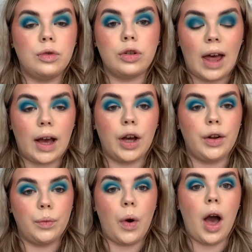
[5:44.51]
that kind
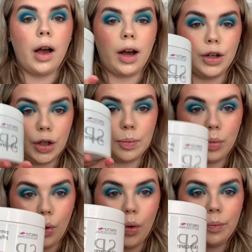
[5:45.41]
of work, I just
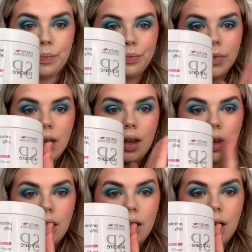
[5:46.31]
bought
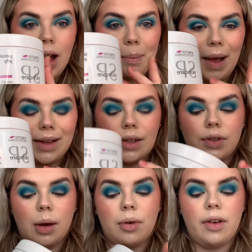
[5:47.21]
a massive
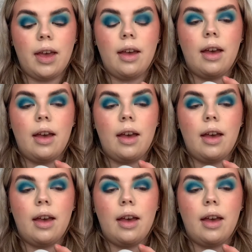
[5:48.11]
tub of it.